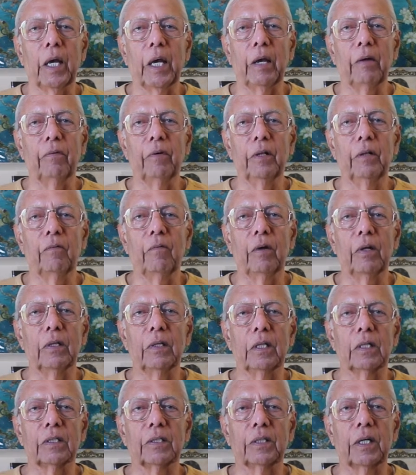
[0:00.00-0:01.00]
even
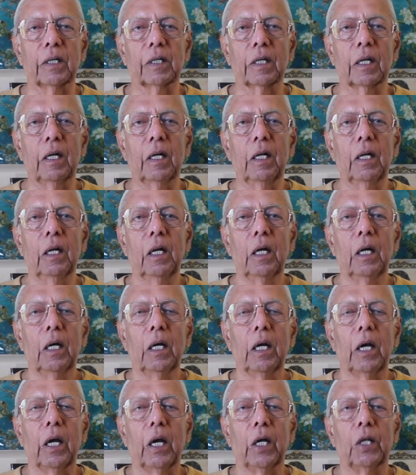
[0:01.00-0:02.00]
when they settle
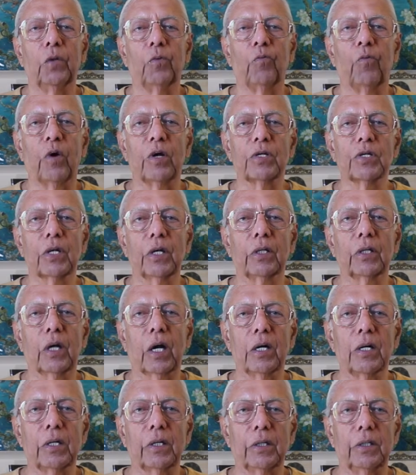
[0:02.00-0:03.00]
in Western
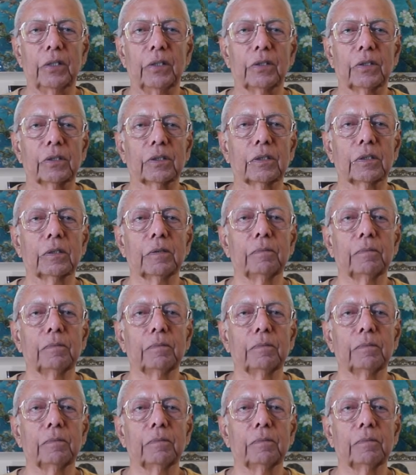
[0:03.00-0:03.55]
countries.